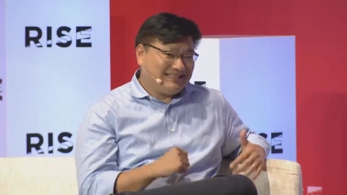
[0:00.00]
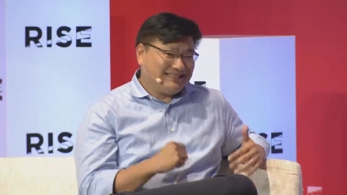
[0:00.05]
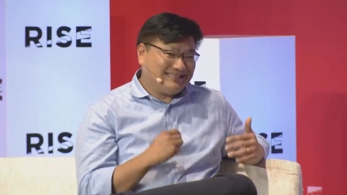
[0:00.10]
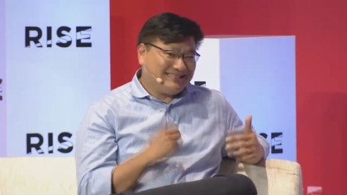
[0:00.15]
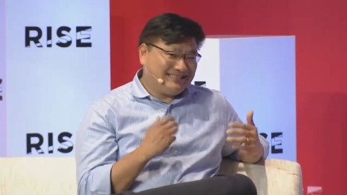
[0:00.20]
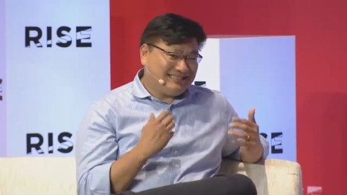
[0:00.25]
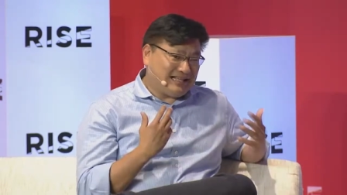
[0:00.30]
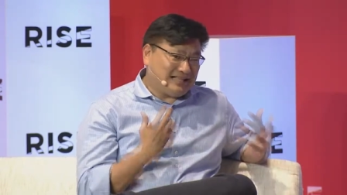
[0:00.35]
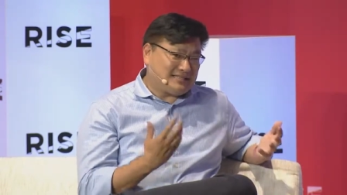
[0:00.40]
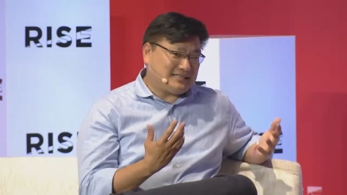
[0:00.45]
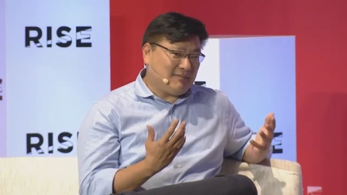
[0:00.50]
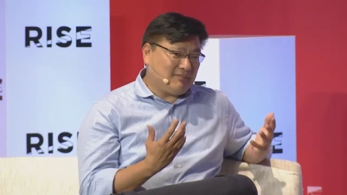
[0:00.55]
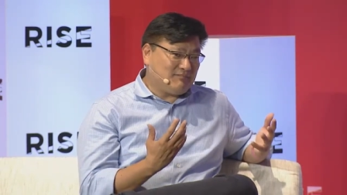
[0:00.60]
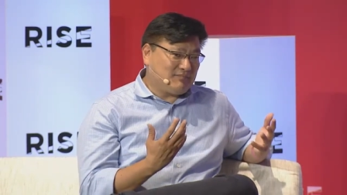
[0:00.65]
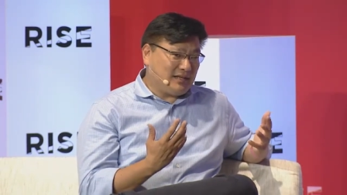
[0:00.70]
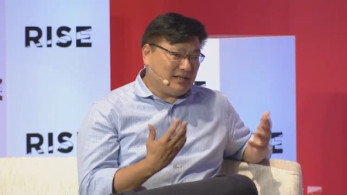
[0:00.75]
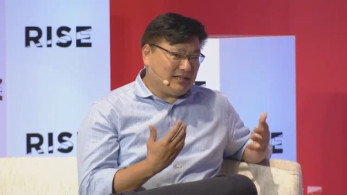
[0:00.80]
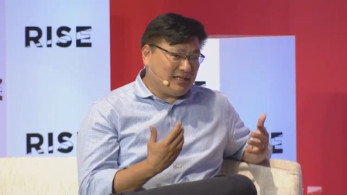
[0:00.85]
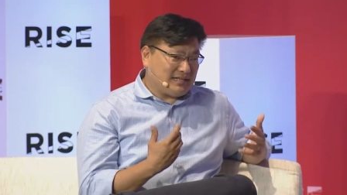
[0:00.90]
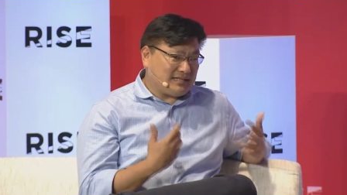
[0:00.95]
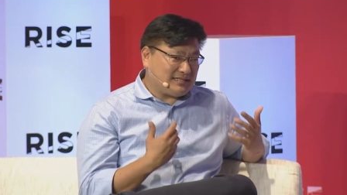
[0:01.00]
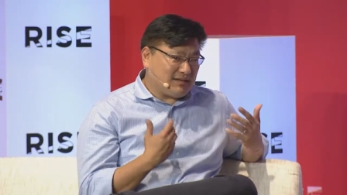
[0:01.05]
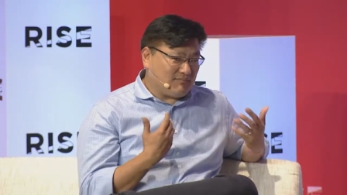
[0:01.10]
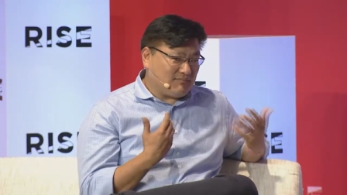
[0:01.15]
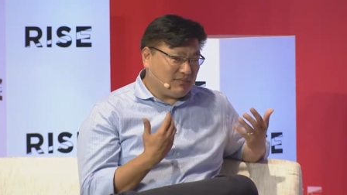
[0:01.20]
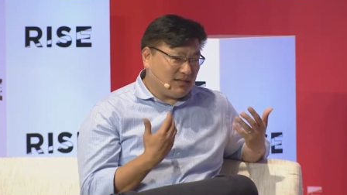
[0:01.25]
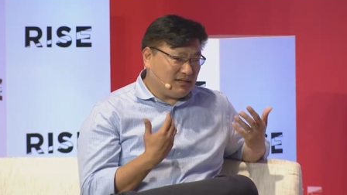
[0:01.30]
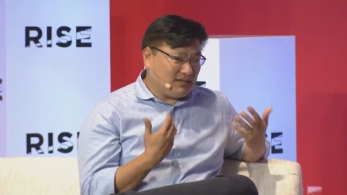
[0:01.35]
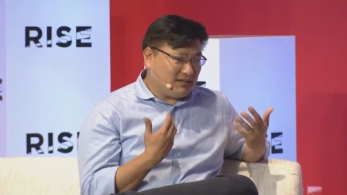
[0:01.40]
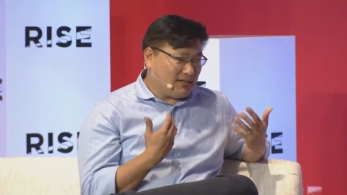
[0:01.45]
That's something that
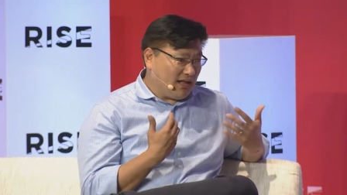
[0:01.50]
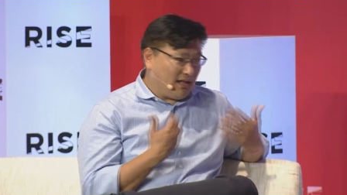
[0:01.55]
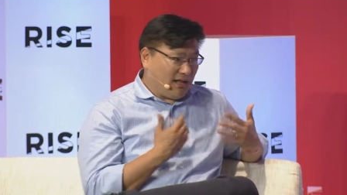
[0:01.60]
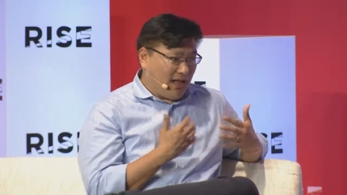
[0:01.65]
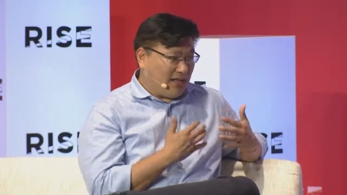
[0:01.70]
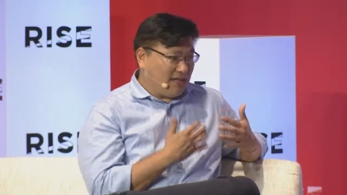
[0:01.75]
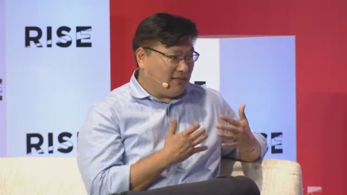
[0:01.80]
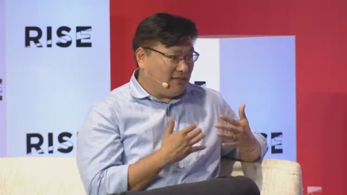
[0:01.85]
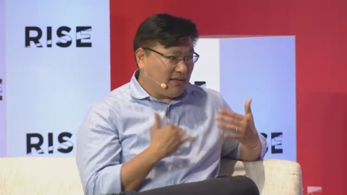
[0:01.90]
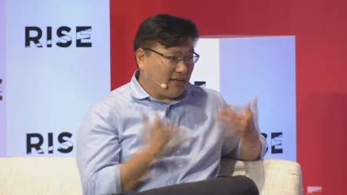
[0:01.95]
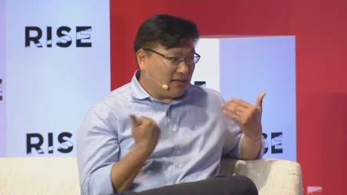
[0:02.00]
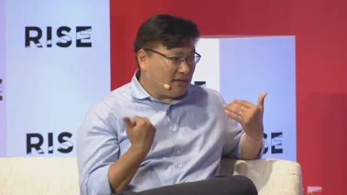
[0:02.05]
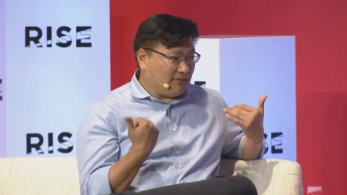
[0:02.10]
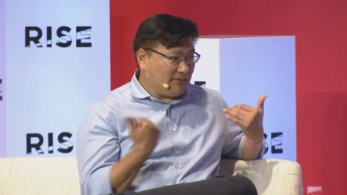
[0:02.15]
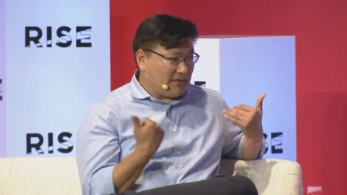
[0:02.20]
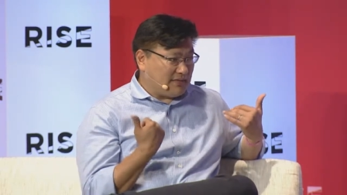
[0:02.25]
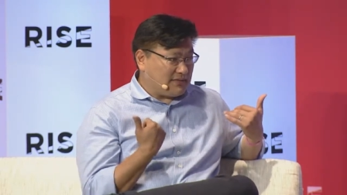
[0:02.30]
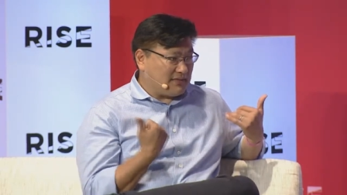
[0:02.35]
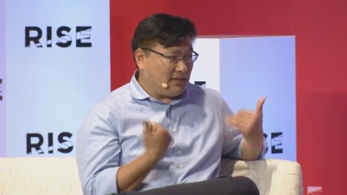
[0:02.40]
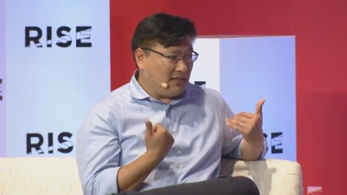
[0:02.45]
something that none of us,